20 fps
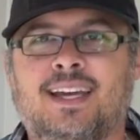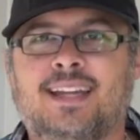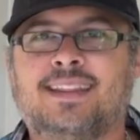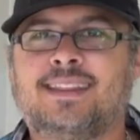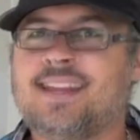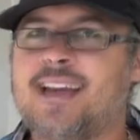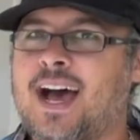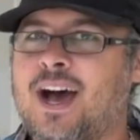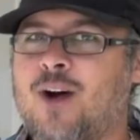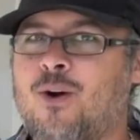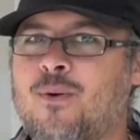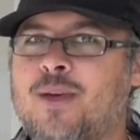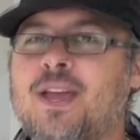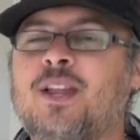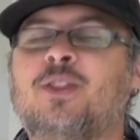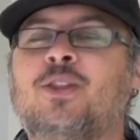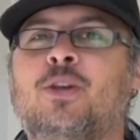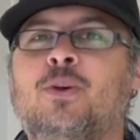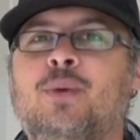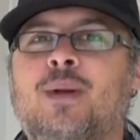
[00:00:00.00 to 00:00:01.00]
Now
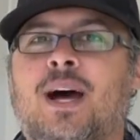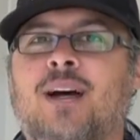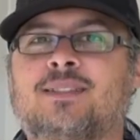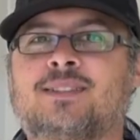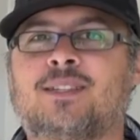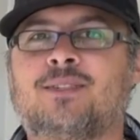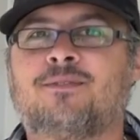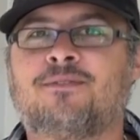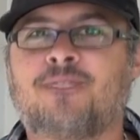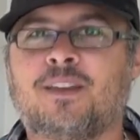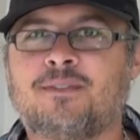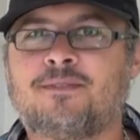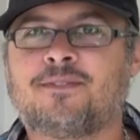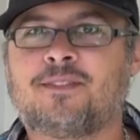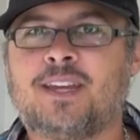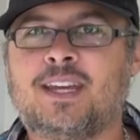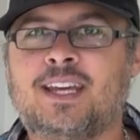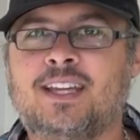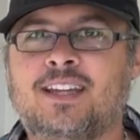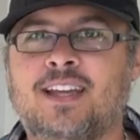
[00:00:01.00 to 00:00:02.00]
in
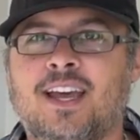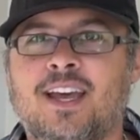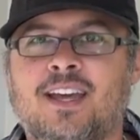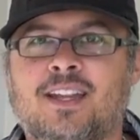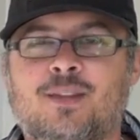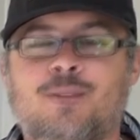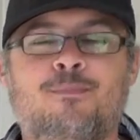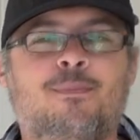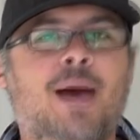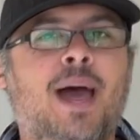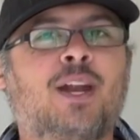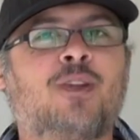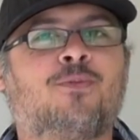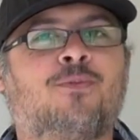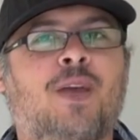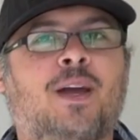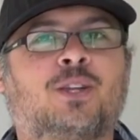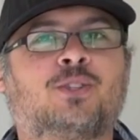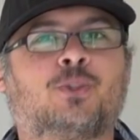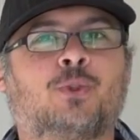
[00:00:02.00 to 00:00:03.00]
2015, the
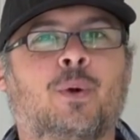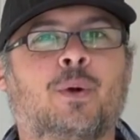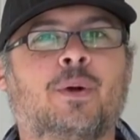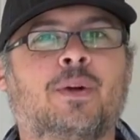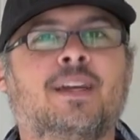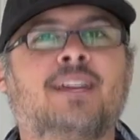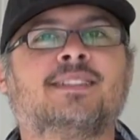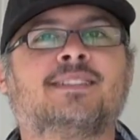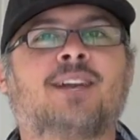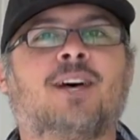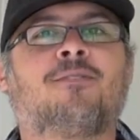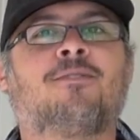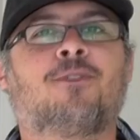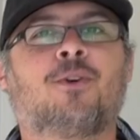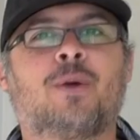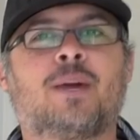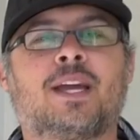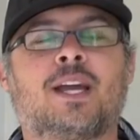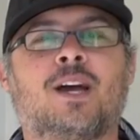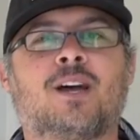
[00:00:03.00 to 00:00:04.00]
manufacturer is
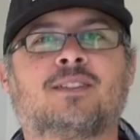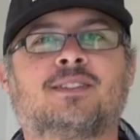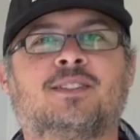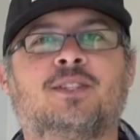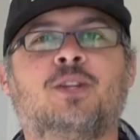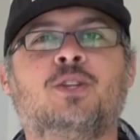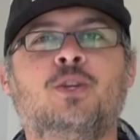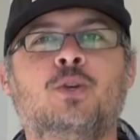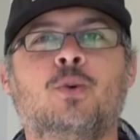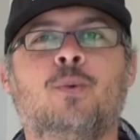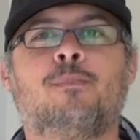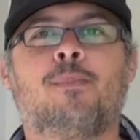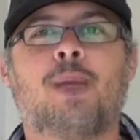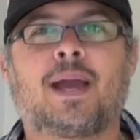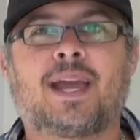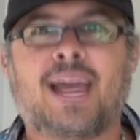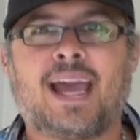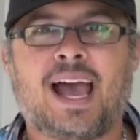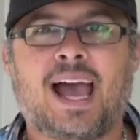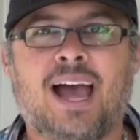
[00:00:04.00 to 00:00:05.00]
offering us the new
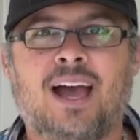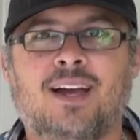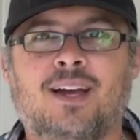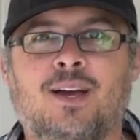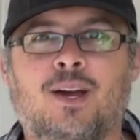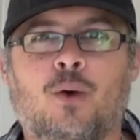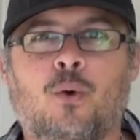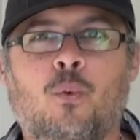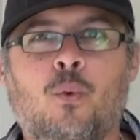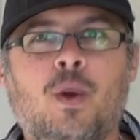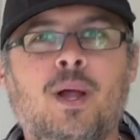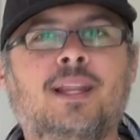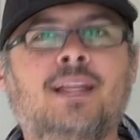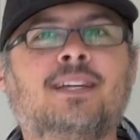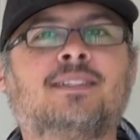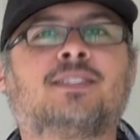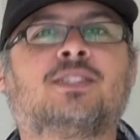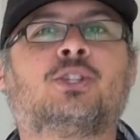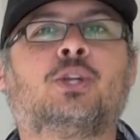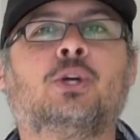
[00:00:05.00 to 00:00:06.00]
Macan. Will
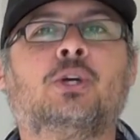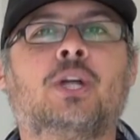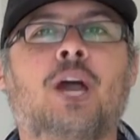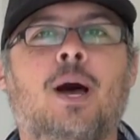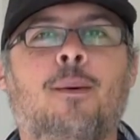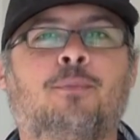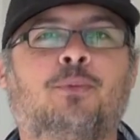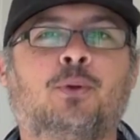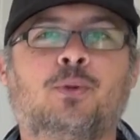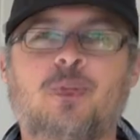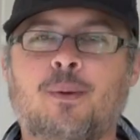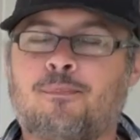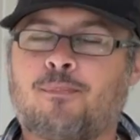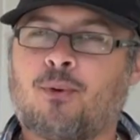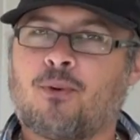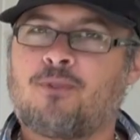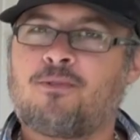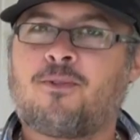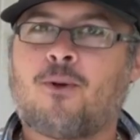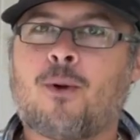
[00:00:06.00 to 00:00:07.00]
it stood up to the
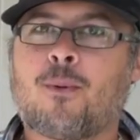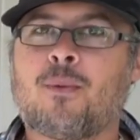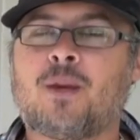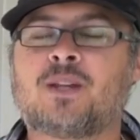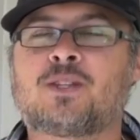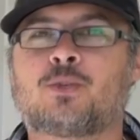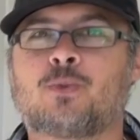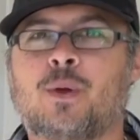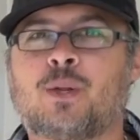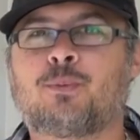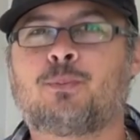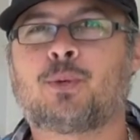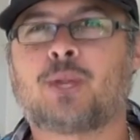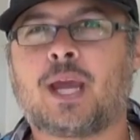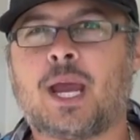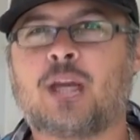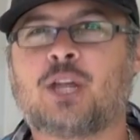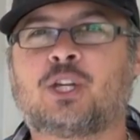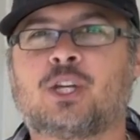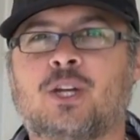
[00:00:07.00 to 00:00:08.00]
performance
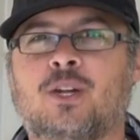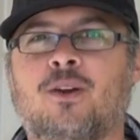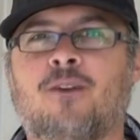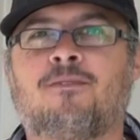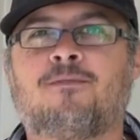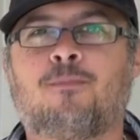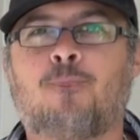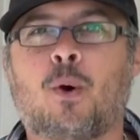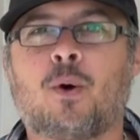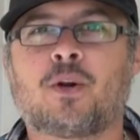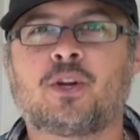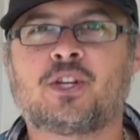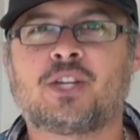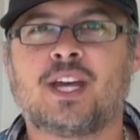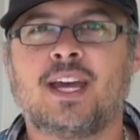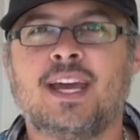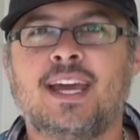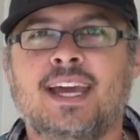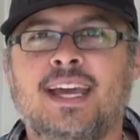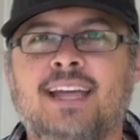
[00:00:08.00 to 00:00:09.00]
reputation of Porsche?
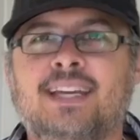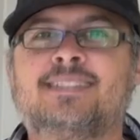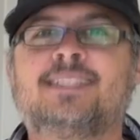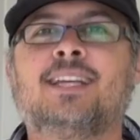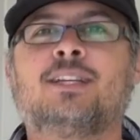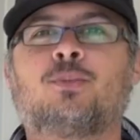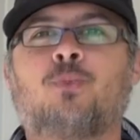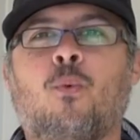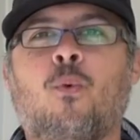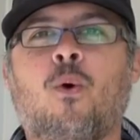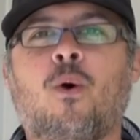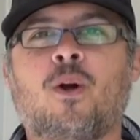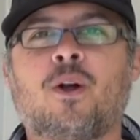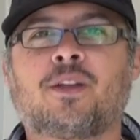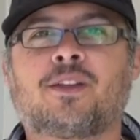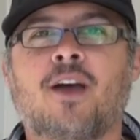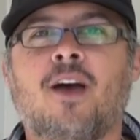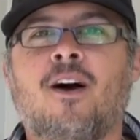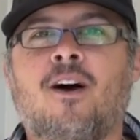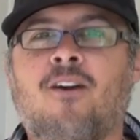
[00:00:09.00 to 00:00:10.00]
Is it worth
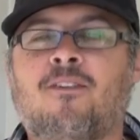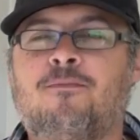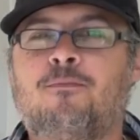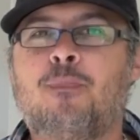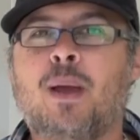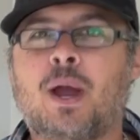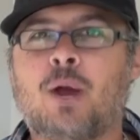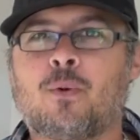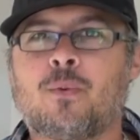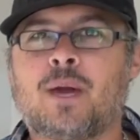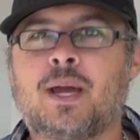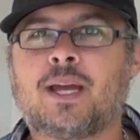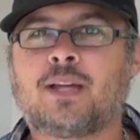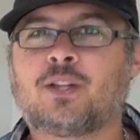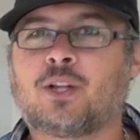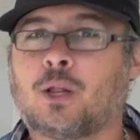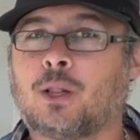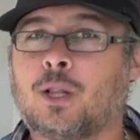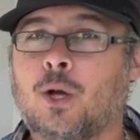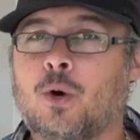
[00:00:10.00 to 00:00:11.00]
of bearing
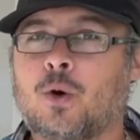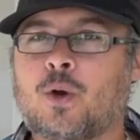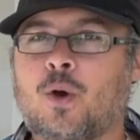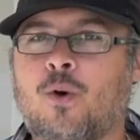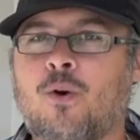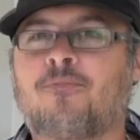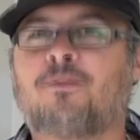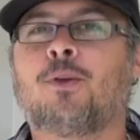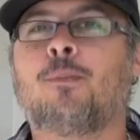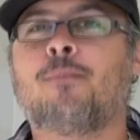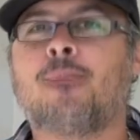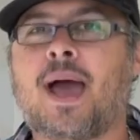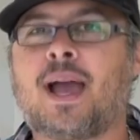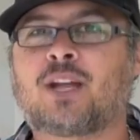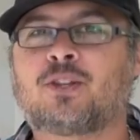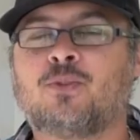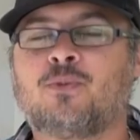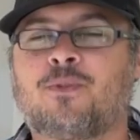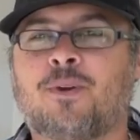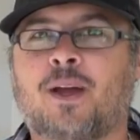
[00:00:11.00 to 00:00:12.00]
the logo of the
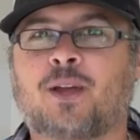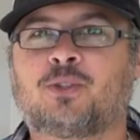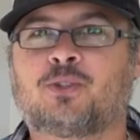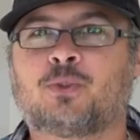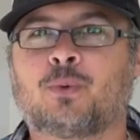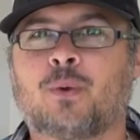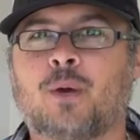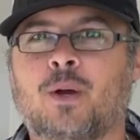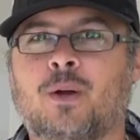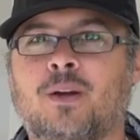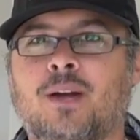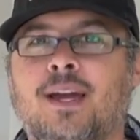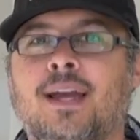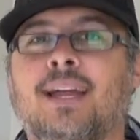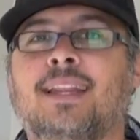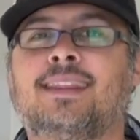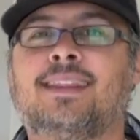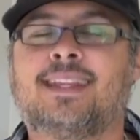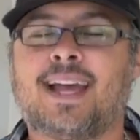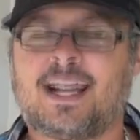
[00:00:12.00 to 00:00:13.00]
manufacturer?
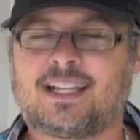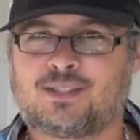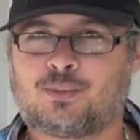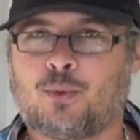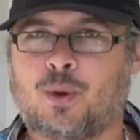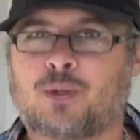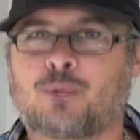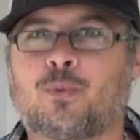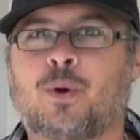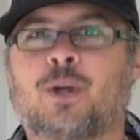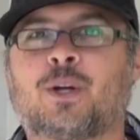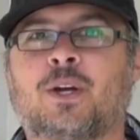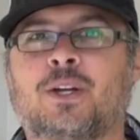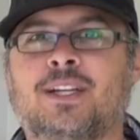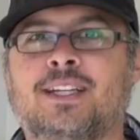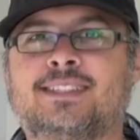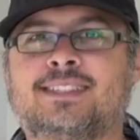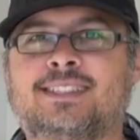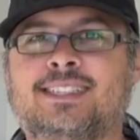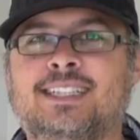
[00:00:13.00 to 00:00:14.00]
That's what we're
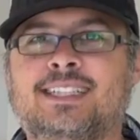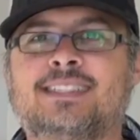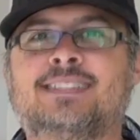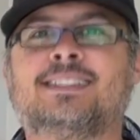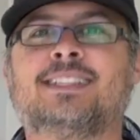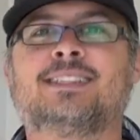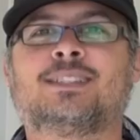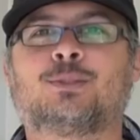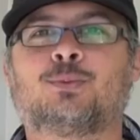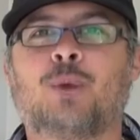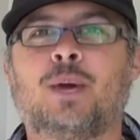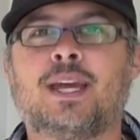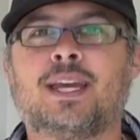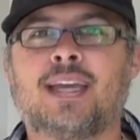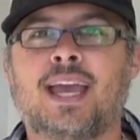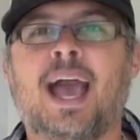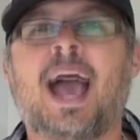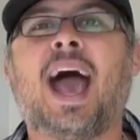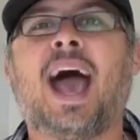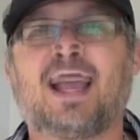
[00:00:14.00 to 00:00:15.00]
gonna see this
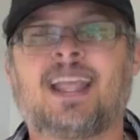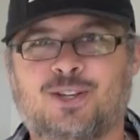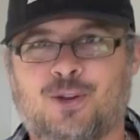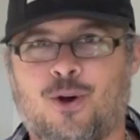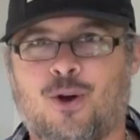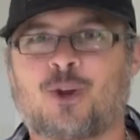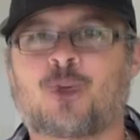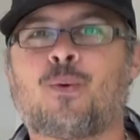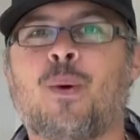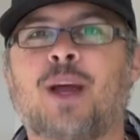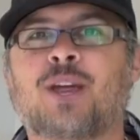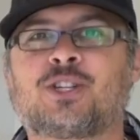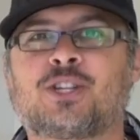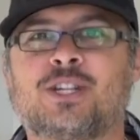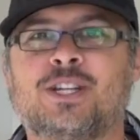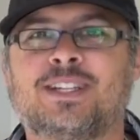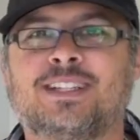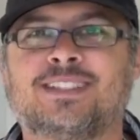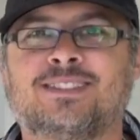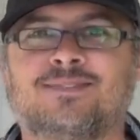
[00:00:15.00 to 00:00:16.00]
week at Car Question.